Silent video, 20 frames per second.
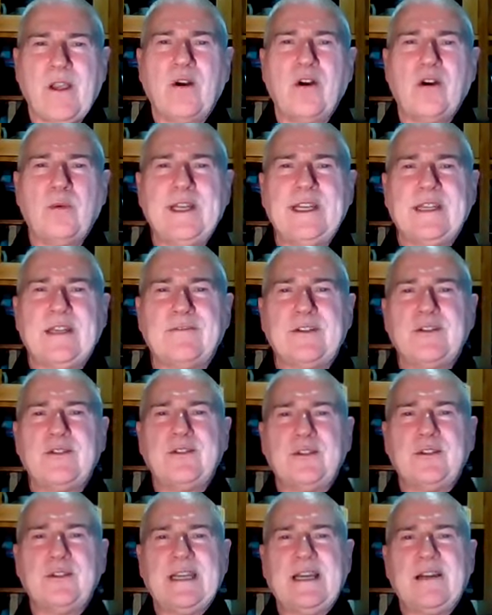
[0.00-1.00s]
All we have to
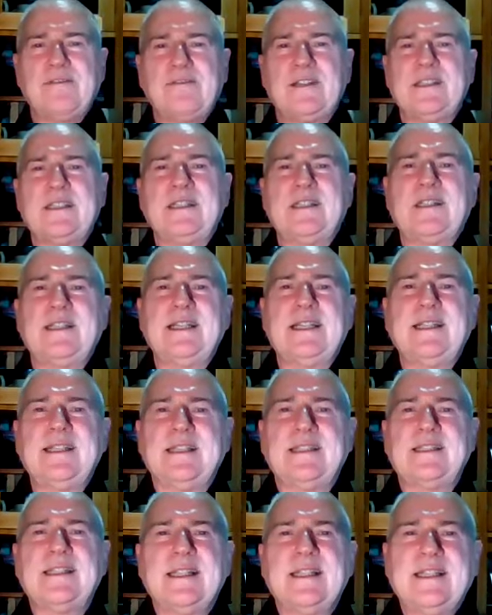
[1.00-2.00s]
do now
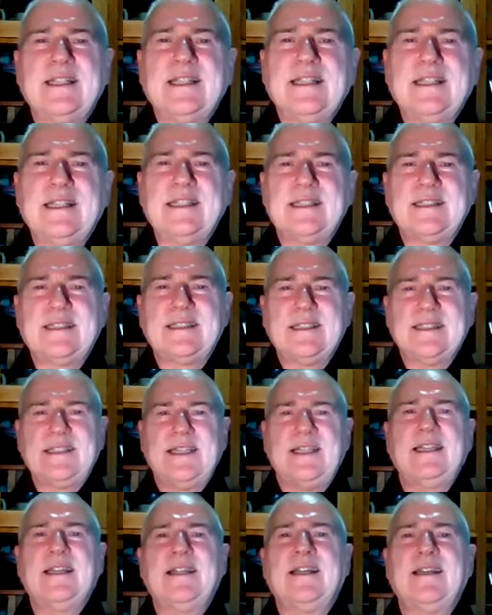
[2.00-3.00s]
physically is sit
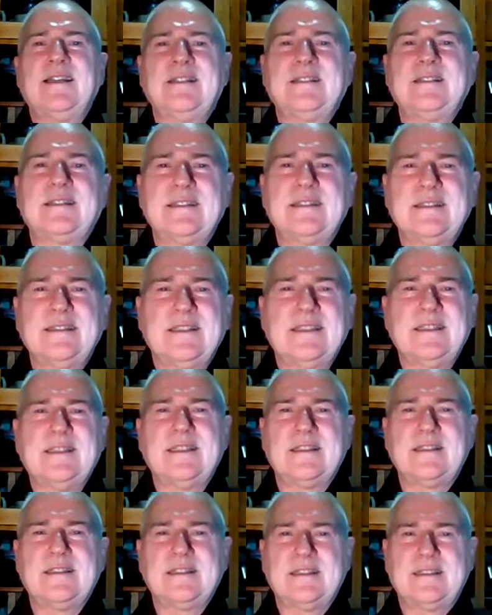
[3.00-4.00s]
here in
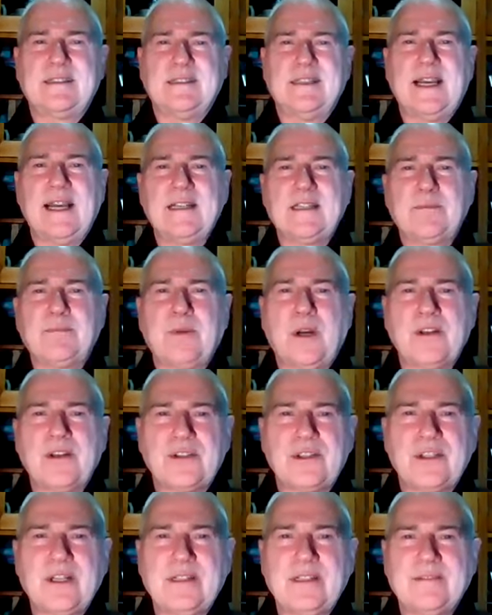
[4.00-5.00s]
this nice
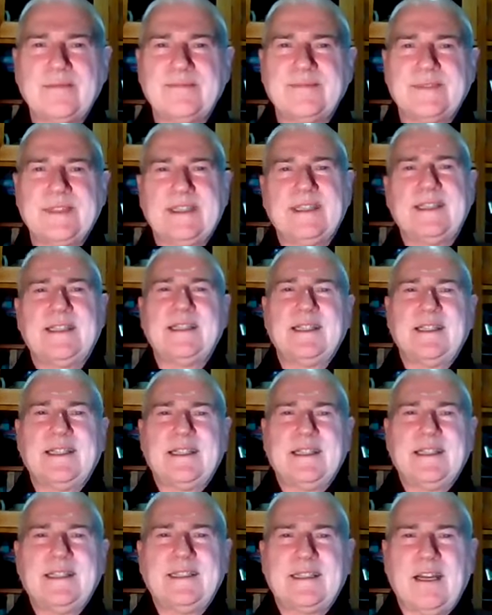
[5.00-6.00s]
posture,
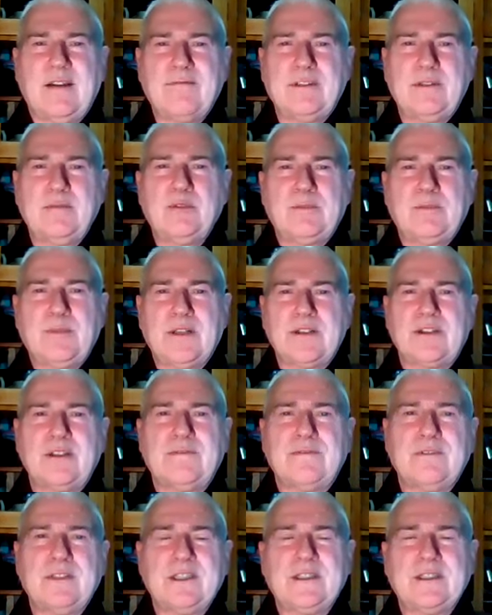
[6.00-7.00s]
comfortable
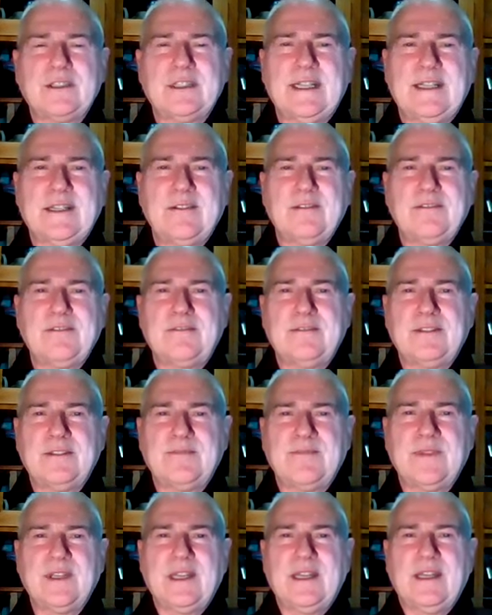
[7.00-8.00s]
posture for yourself,
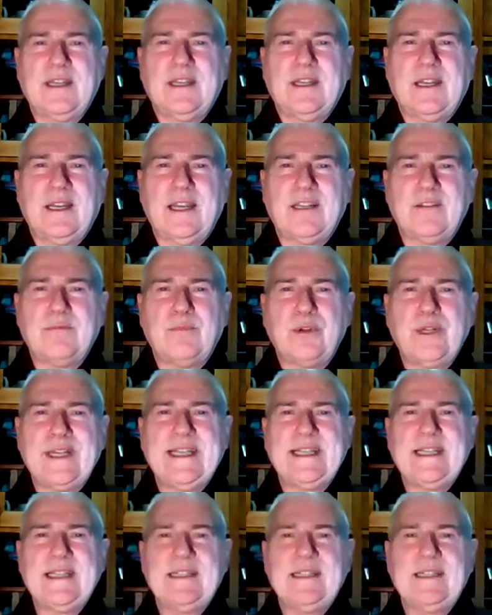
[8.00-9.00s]
and
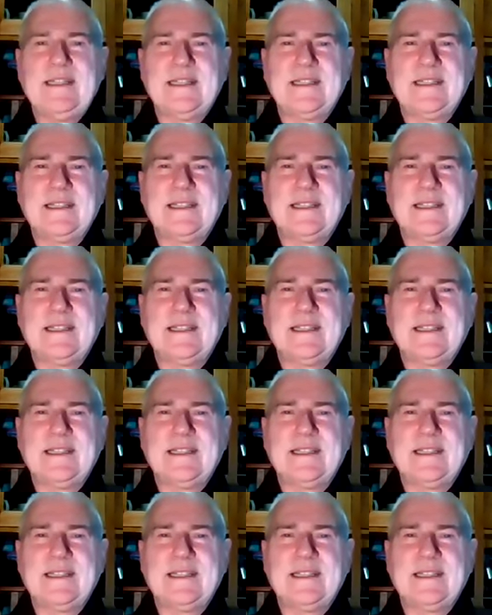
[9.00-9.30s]
breathe.